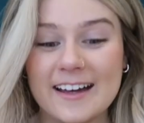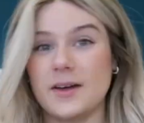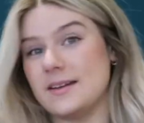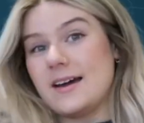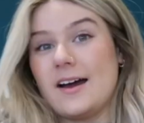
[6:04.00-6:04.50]

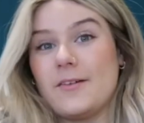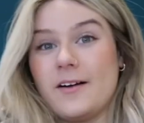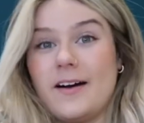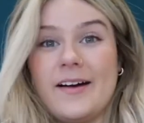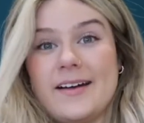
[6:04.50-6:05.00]
But now
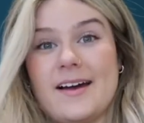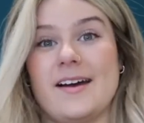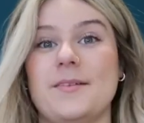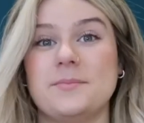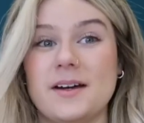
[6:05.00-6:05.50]
I
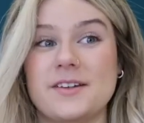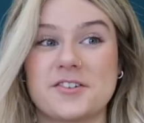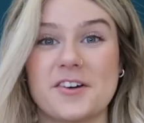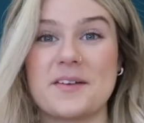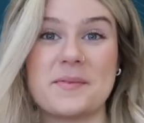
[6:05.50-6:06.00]
am
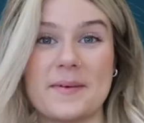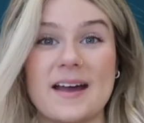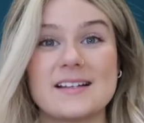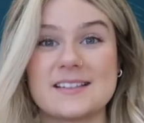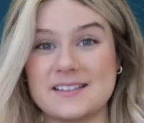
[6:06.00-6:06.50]
trying my
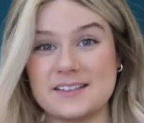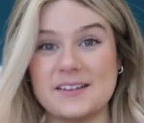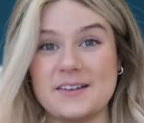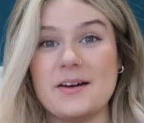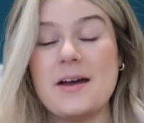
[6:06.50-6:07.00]
best
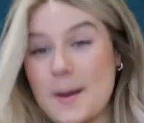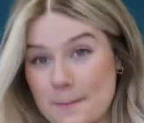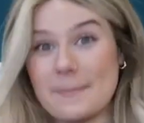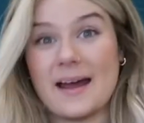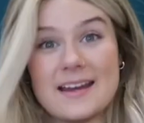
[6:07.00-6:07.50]
to
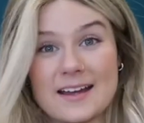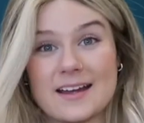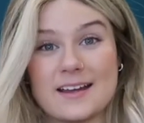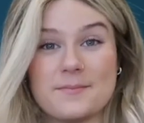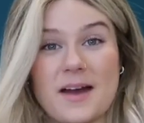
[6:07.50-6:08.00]
make
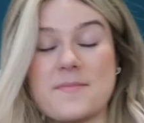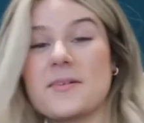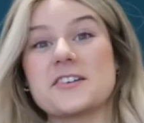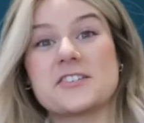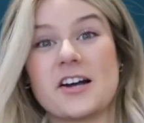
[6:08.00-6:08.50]
Made
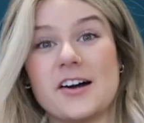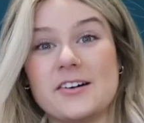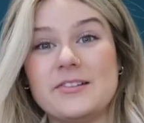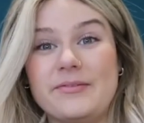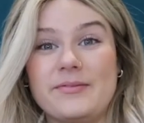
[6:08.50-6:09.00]
by
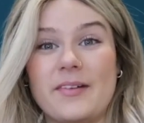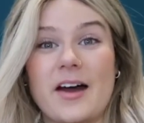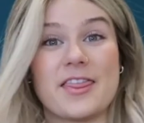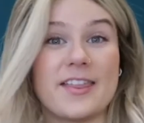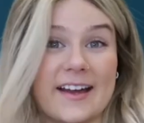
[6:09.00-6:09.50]
Charl
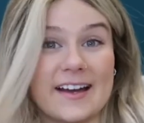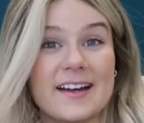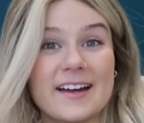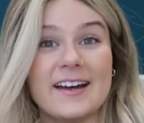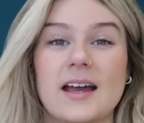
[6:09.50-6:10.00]
a
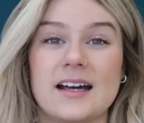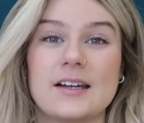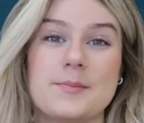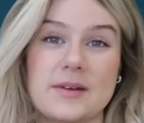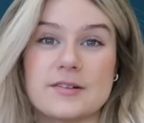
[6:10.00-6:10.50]
thing
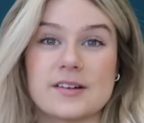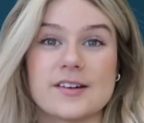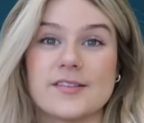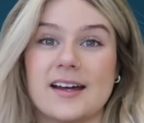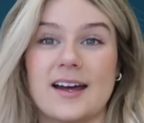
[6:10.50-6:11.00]
and build a
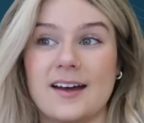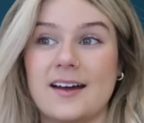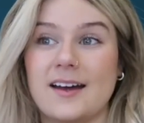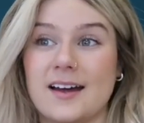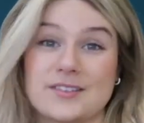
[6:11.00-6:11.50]
career
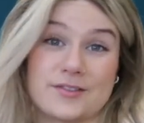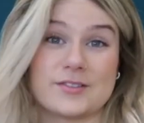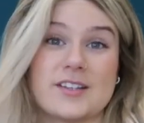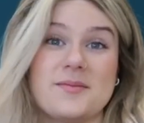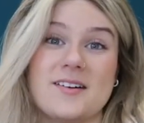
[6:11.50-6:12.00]
as a
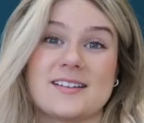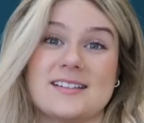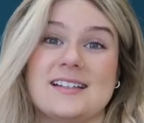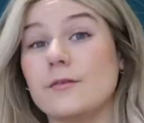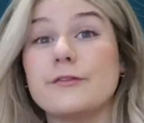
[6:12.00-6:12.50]
full-time
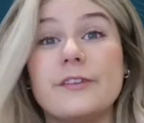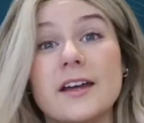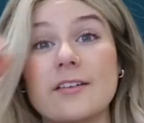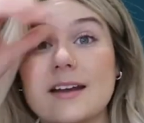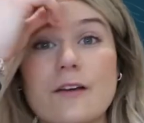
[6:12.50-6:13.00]
artist. I'm
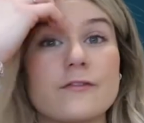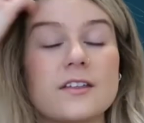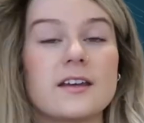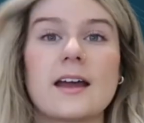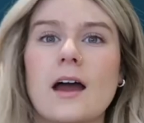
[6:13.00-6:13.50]
figuring
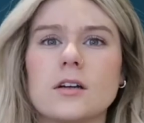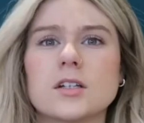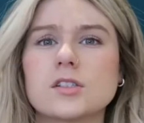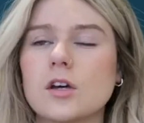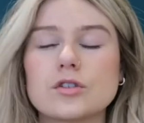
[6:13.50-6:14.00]
everything out, like
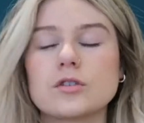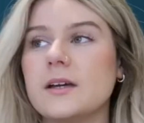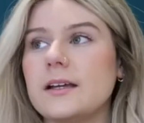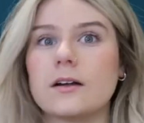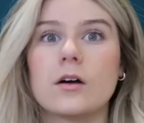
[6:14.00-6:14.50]
social
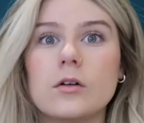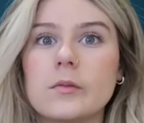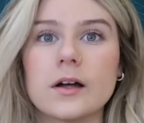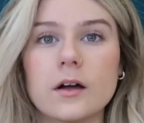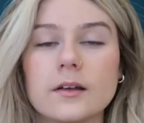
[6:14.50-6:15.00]
media, oh
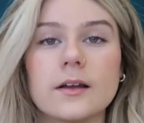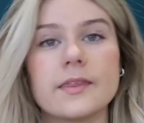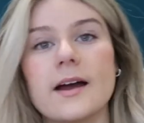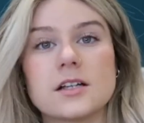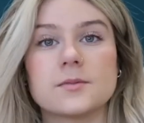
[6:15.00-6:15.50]
my god, like
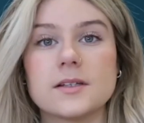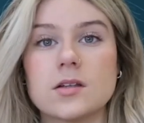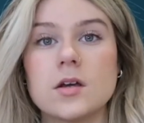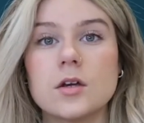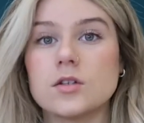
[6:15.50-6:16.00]
that has
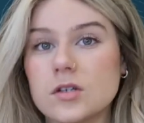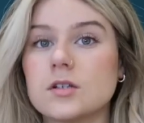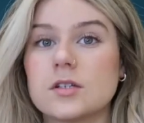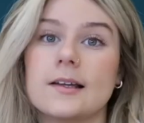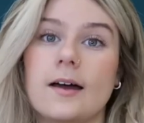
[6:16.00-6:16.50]
been
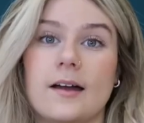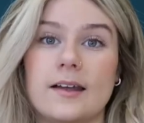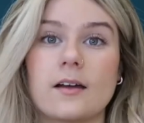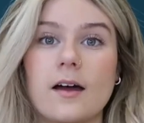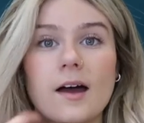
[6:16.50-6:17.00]
such a
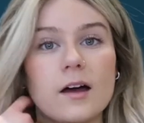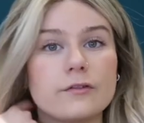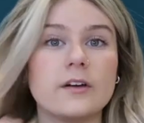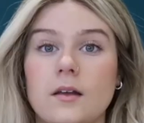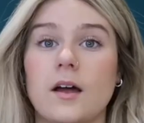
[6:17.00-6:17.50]
learning curve.
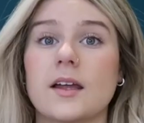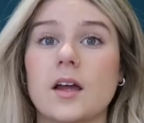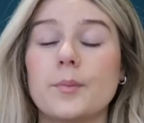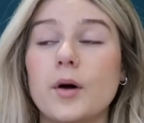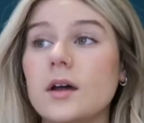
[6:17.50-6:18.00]
Like,
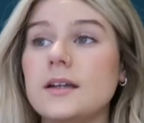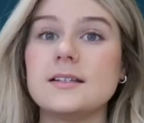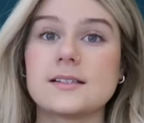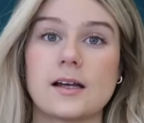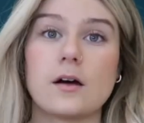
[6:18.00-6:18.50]
putting
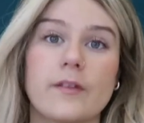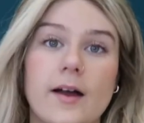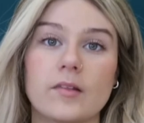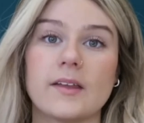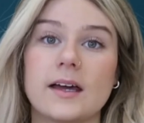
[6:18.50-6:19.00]
yourself
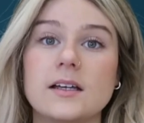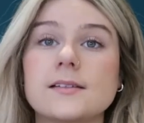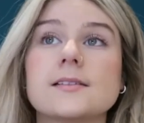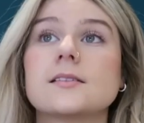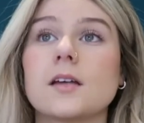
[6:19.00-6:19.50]
out there, it
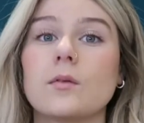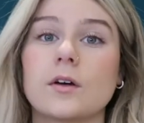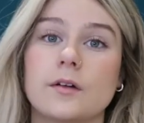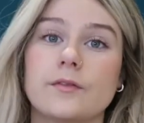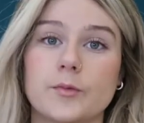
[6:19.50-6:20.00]
is so
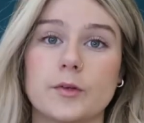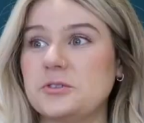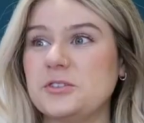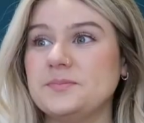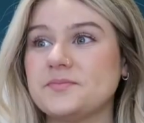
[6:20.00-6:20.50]

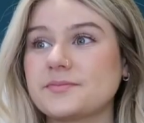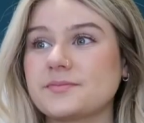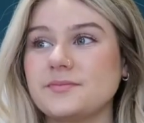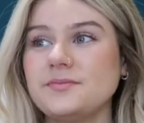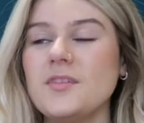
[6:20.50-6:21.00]
uncomfortable.
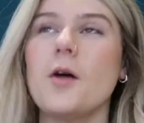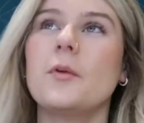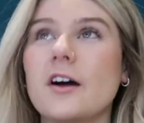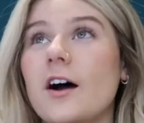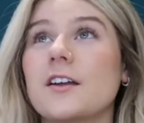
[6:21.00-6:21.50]
Oh
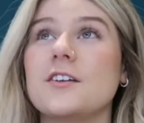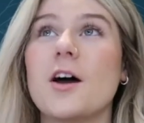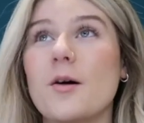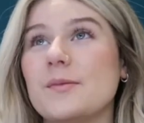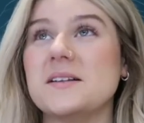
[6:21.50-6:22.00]
my god, I
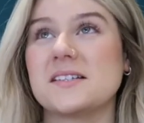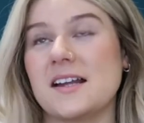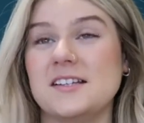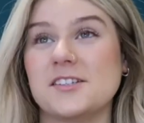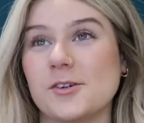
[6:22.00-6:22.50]
know I've been
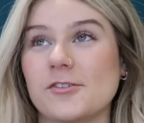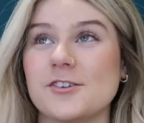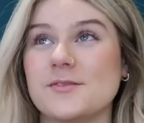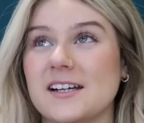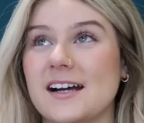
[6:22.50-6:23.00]
sent into a
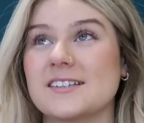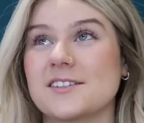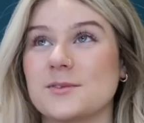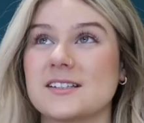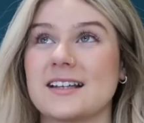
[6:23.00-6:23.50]
group chat and
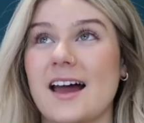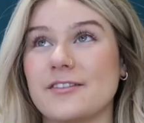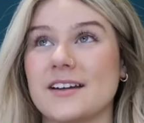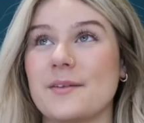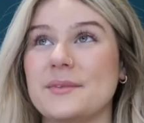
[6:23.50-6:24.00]
someone's
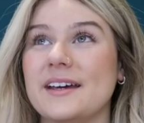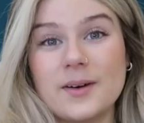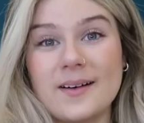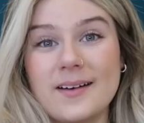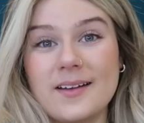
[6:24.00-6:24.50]
laughing at me,
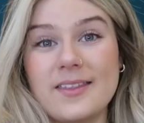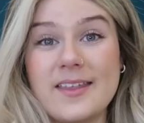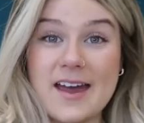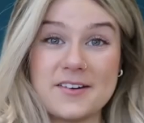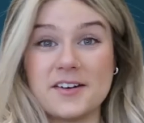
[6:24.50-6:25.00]
but
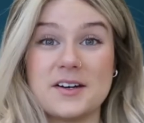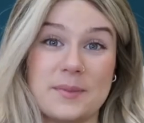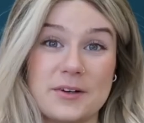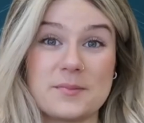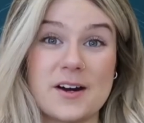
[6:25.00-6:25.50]
they're not going to
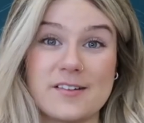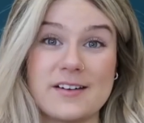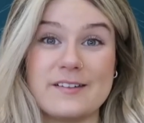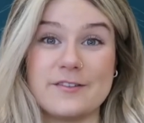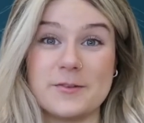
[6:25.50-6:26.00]
build my
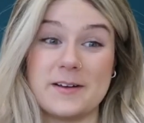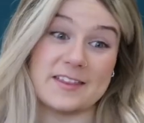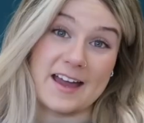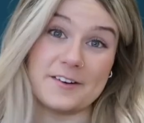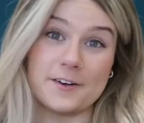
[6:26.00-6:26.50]
career for me,
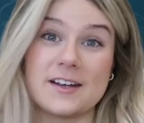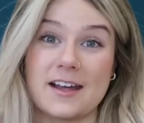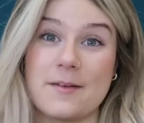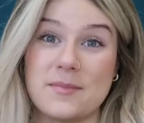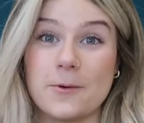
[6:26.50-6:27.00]
they're not going to
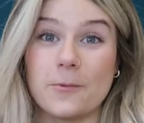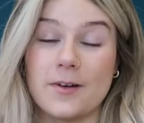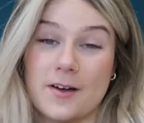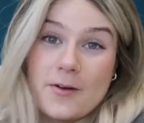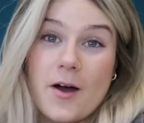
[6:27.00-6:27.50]
get me a,
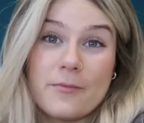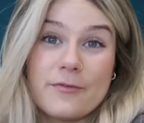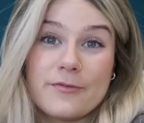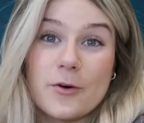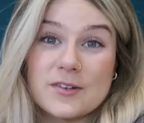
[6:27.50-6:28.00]
a, a
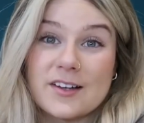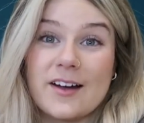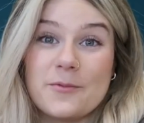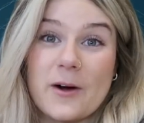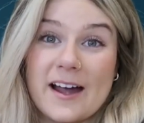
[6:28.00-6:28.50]

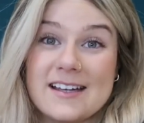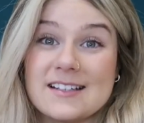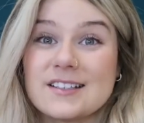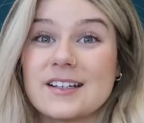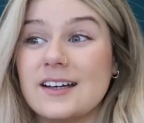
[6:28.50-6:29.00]
full-time
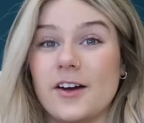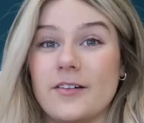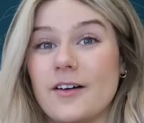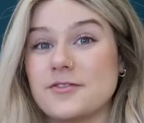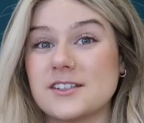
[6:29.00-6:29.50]
wage. So
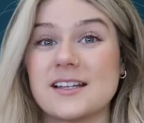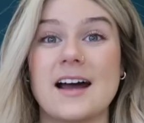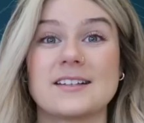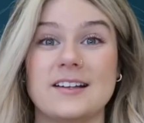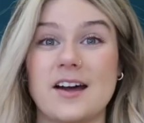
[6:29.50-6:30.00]
I've just
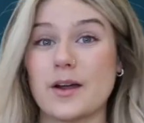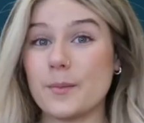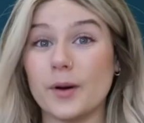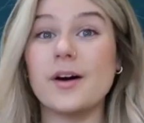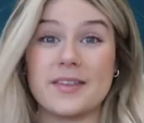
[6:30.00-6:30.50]
had to like
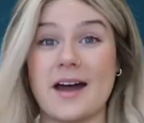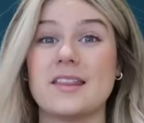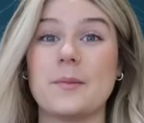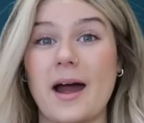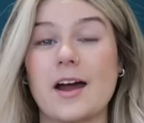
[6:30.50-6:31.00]
put that at
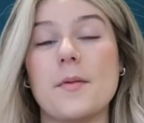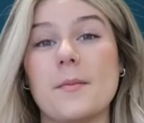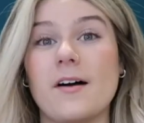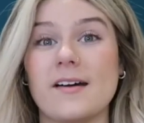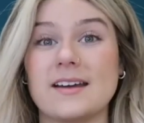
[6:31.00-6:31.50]
the back of my
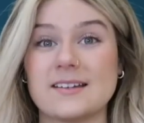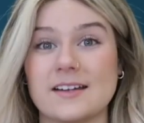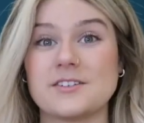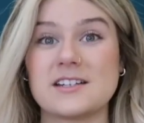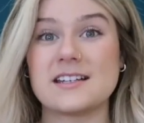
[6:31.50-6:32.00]
mind
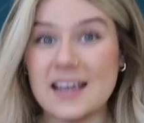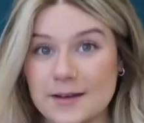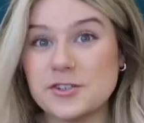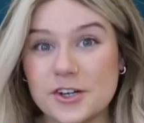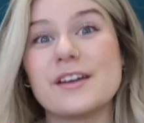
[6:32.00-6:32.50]
and just
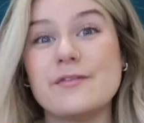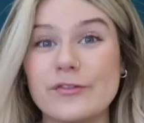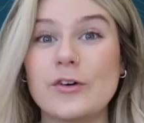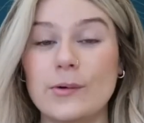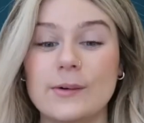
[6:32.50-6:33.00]
keep chugging
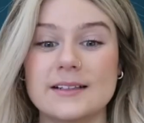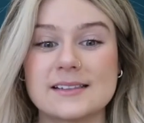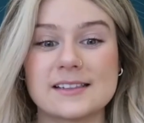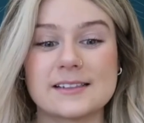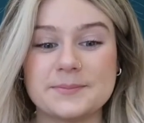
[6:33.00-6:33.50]

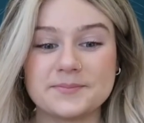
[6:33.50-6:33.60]
forwards.